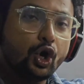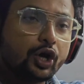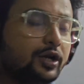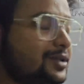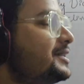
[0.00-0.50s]

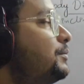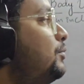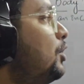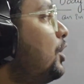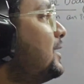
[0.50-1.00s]
or the
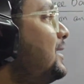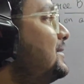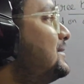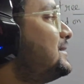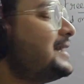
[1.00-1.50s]
block
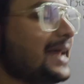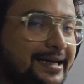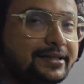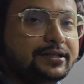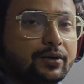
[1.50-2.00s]
can
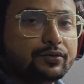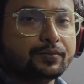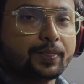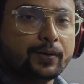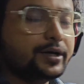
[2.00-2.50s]
slide
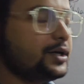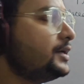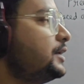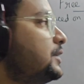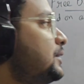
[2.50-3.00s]
down.
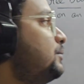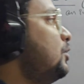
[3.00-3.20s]
Okay, the